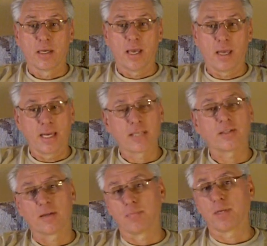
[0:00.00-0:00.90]
And that's
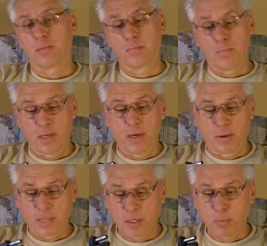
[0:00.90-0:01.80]
something, you
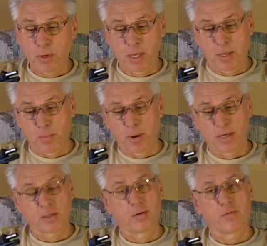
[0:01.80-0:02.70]
know, that's pretty
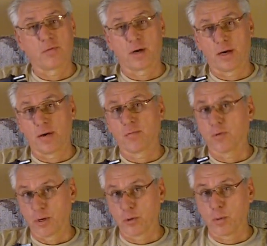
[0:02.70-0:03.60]
impressive uh,
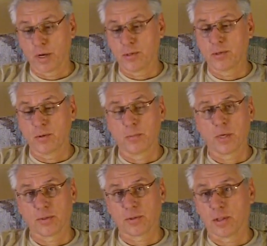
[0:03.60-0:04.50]
for a 22
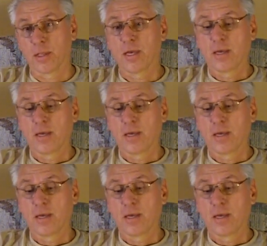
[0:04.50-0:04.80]
pistol,